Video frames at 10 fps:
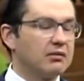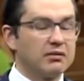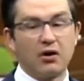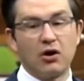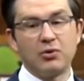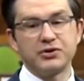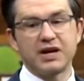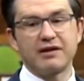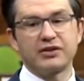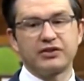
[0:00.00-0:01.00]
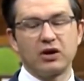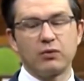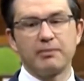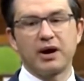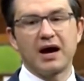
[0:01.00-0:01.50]
almost everything
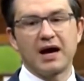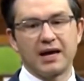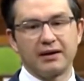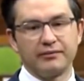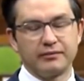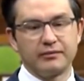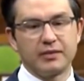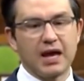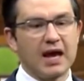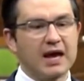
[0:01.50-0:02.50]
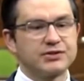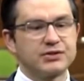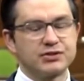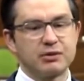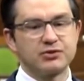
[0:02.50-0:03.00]
we buy has
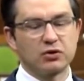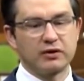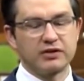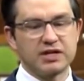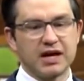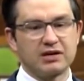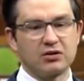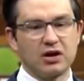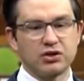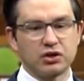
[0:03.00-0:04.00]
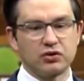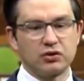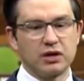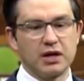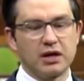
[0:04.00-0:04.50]
some sort of a
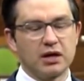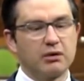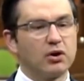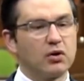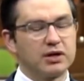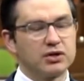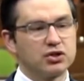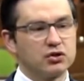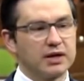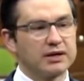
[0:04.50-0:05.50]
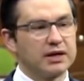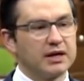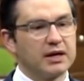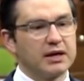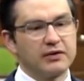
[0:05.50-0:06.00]
technological component to it.
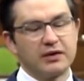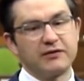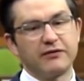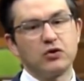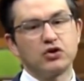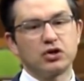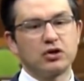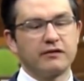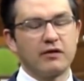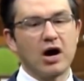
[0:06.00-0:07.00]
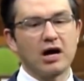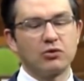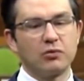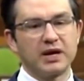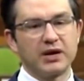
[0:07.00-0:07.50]
The future of
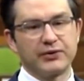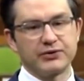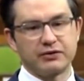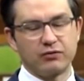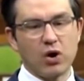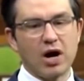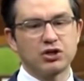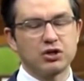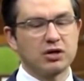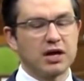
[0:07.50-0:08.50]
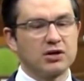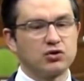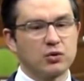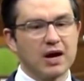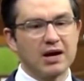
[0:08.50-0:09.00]
automobiles, of washer and
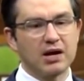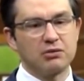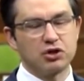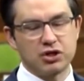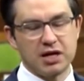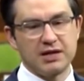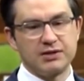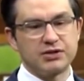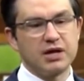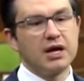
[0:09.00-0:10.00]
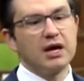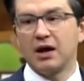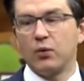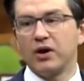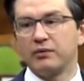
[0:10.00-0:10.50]
drying machines,
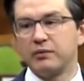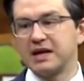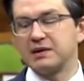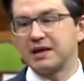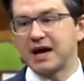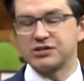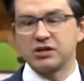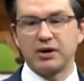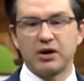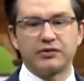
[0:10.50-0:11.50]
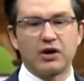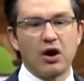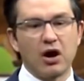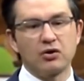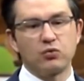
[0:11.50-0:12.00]
will be less about the
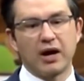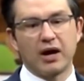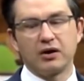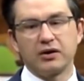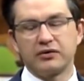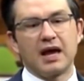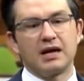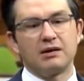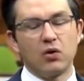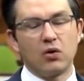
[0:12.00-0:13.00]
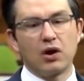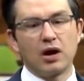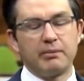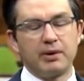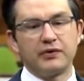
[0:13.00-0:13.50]
hardware and more
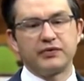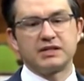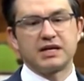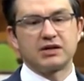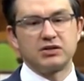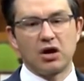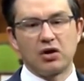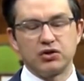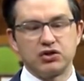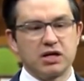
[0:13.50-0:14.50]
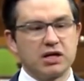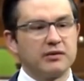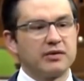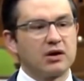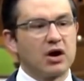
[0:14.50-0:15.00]
about the
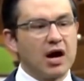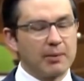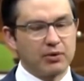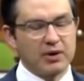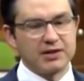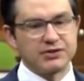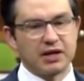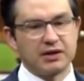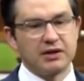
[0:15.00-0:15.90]
technology that operates it.